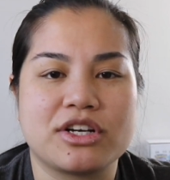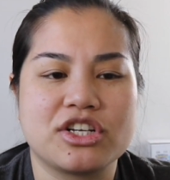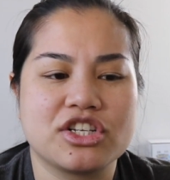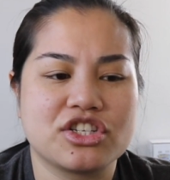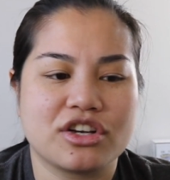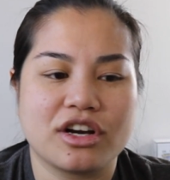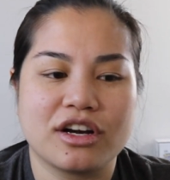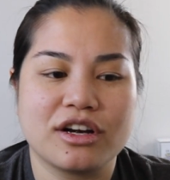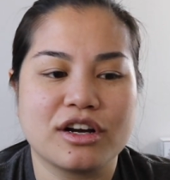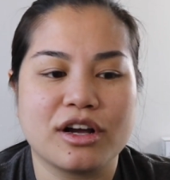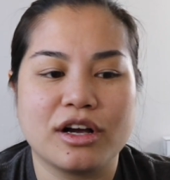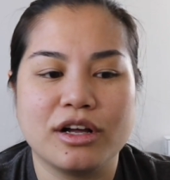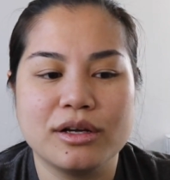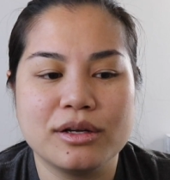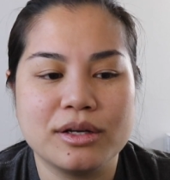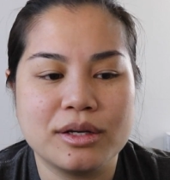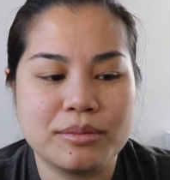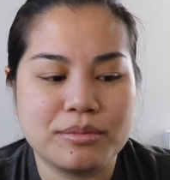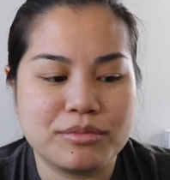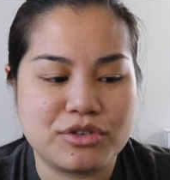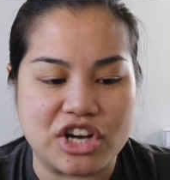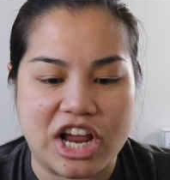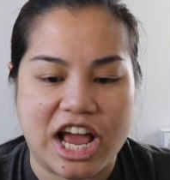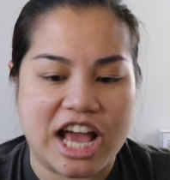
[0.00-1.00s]
I just started calling
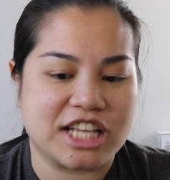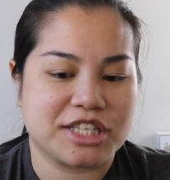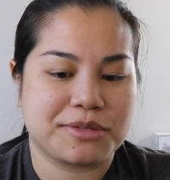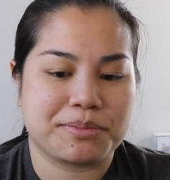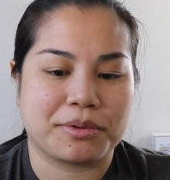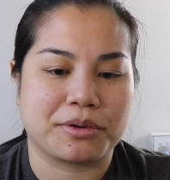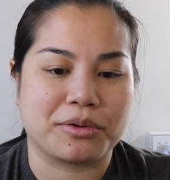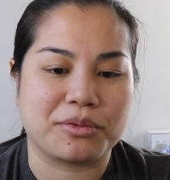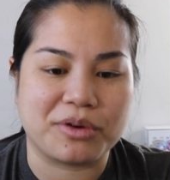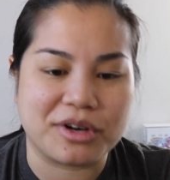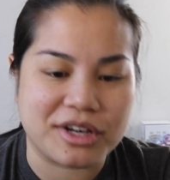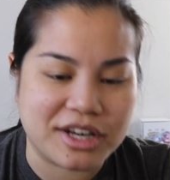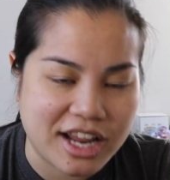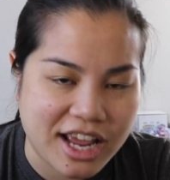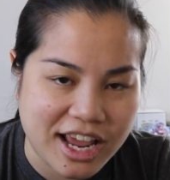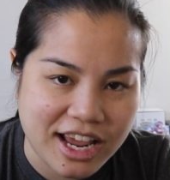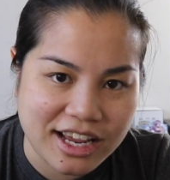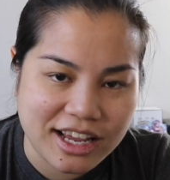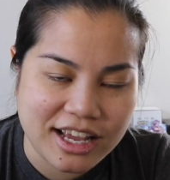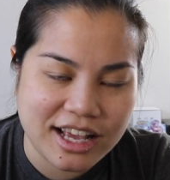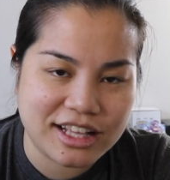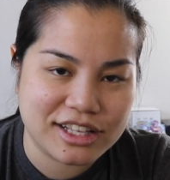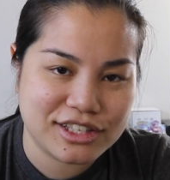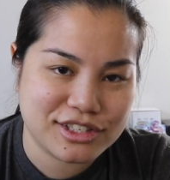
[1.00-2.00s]
him Jasper one
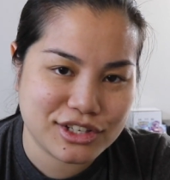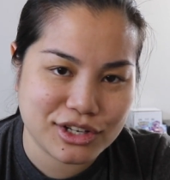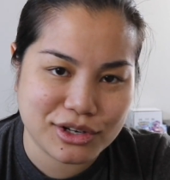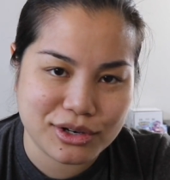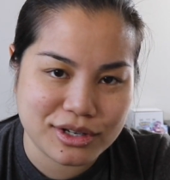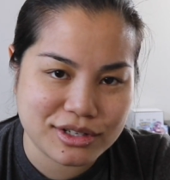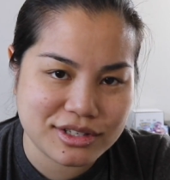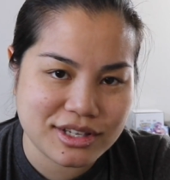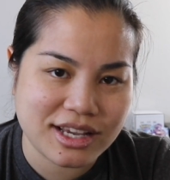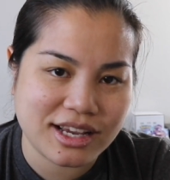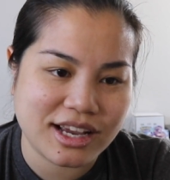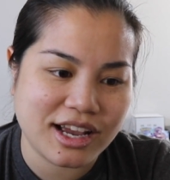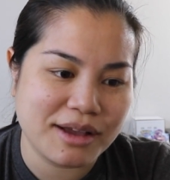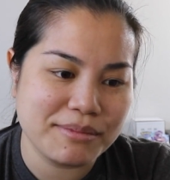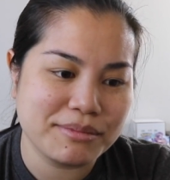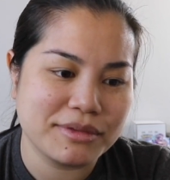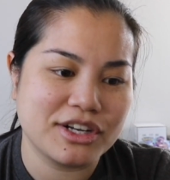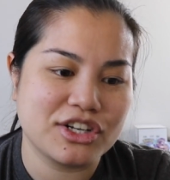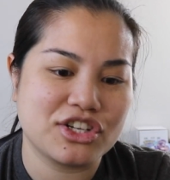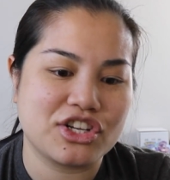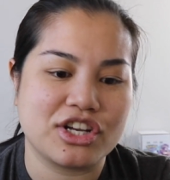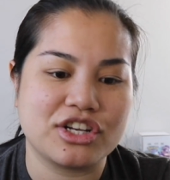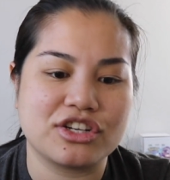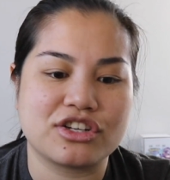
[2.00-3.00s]
day, and so I was like, I'm
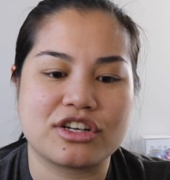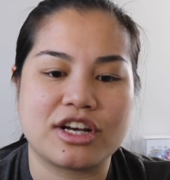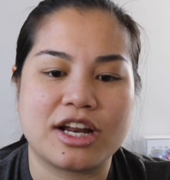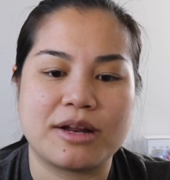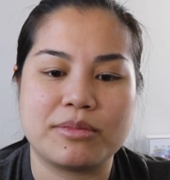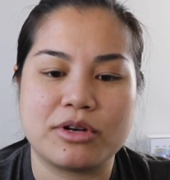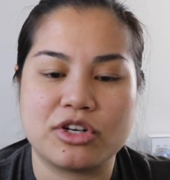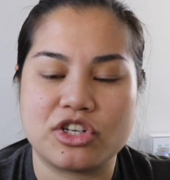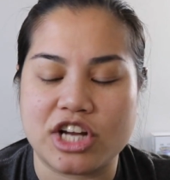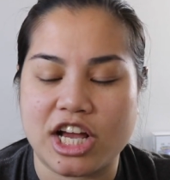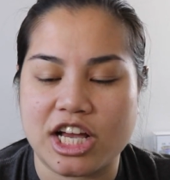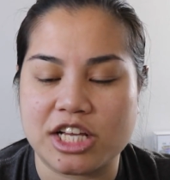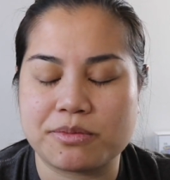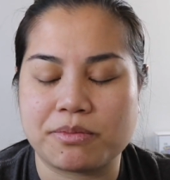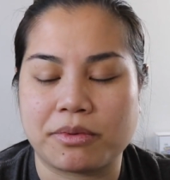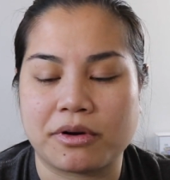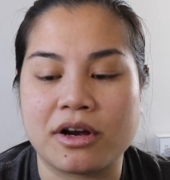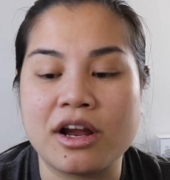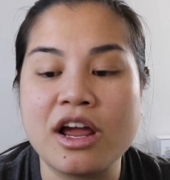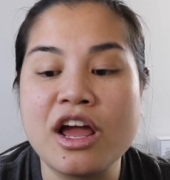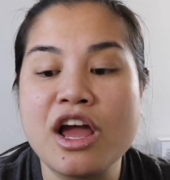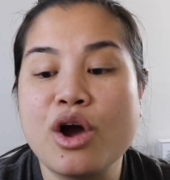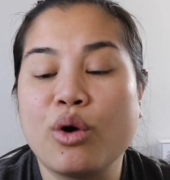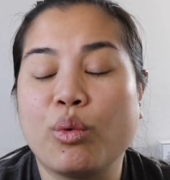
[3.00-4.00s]
gonna change your name to
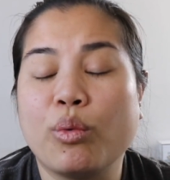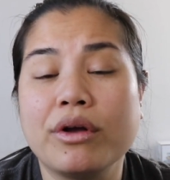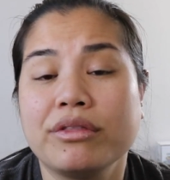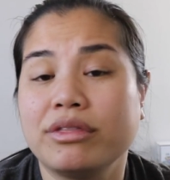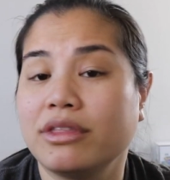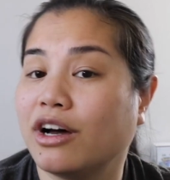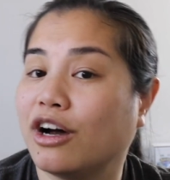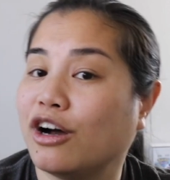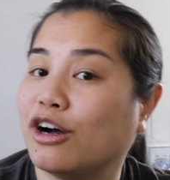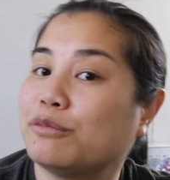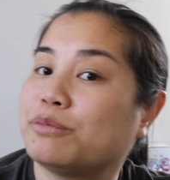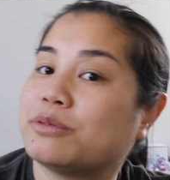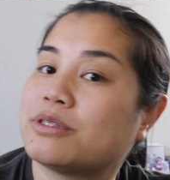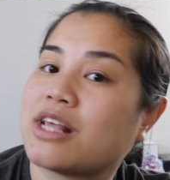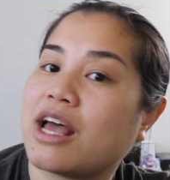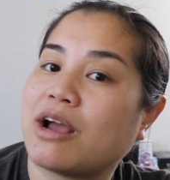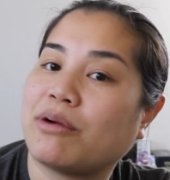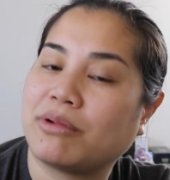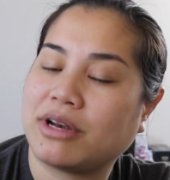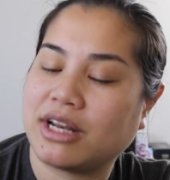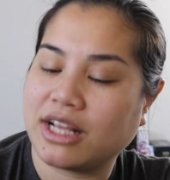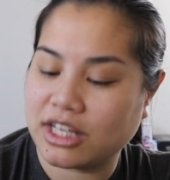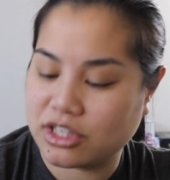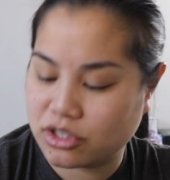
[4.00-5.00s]
Jasper, with the hopes
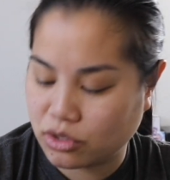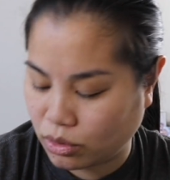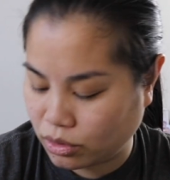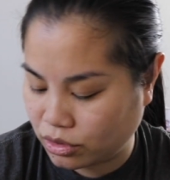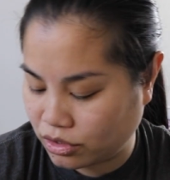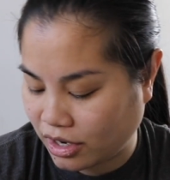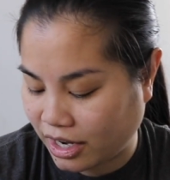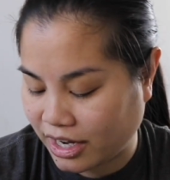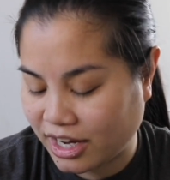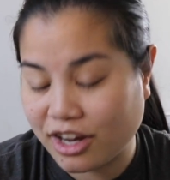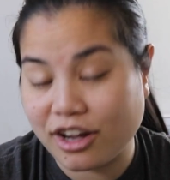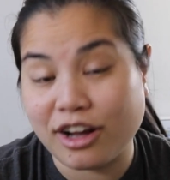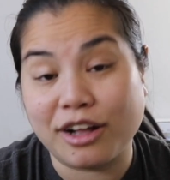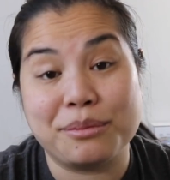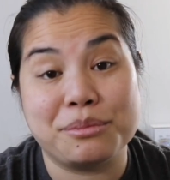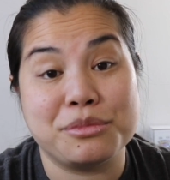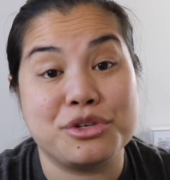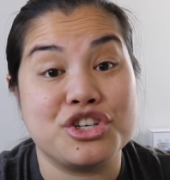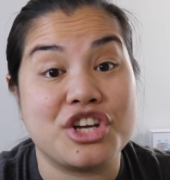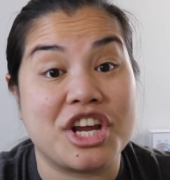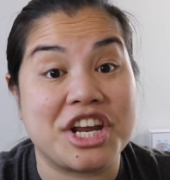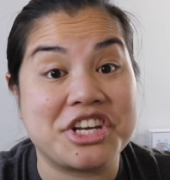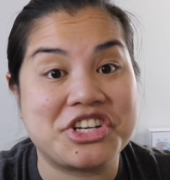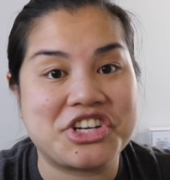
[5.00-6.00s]
that when he gets older, I can call him
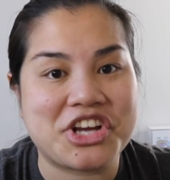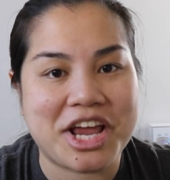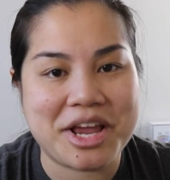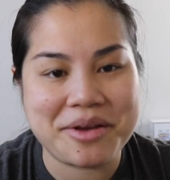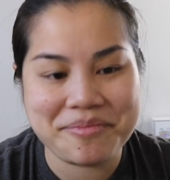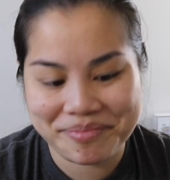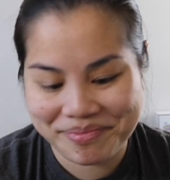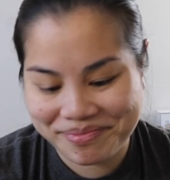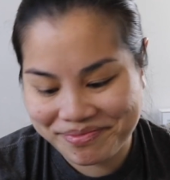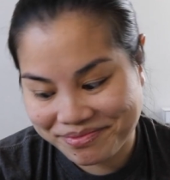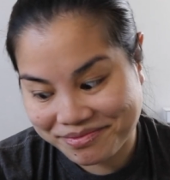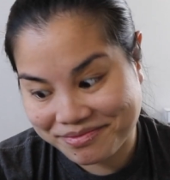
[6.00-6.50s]
JJ